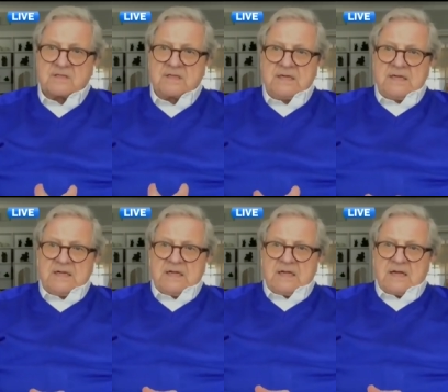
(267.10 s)
it.
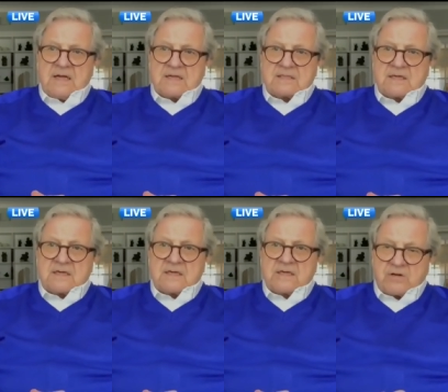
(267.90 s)
And uh,
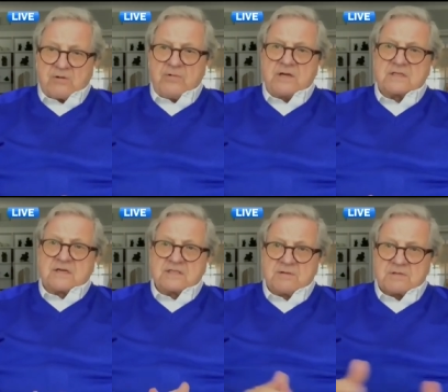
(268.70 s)
he took a risk
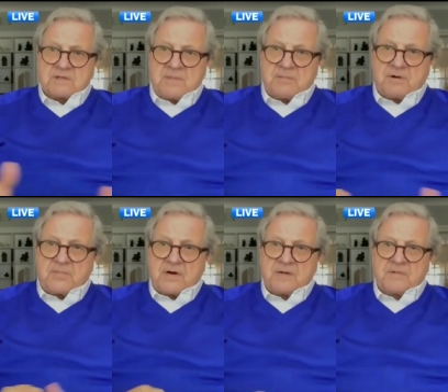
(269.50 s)
because he was a member of
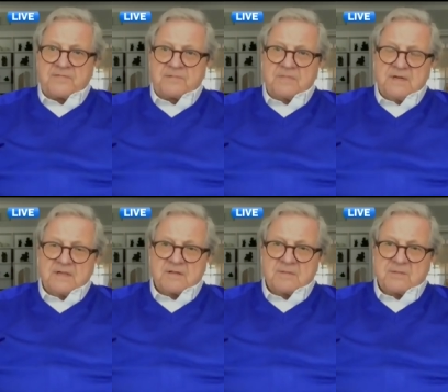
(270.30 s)
parliament from
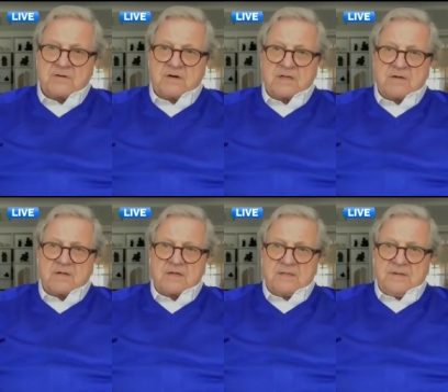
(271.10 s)
the Montreal
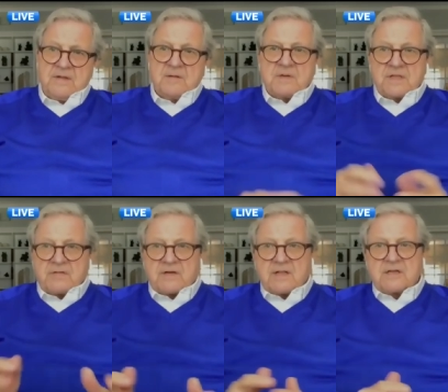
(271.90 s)
area. But
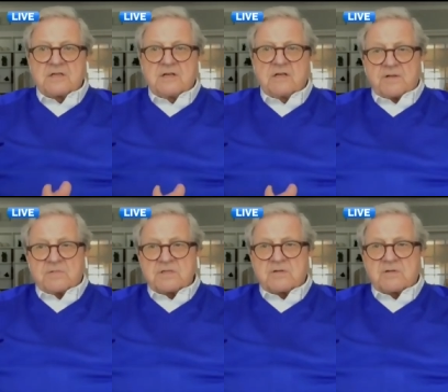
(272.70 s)
nevertheless, he felt
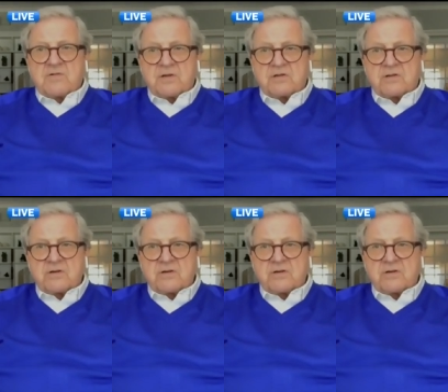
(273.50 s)
it was the right thing to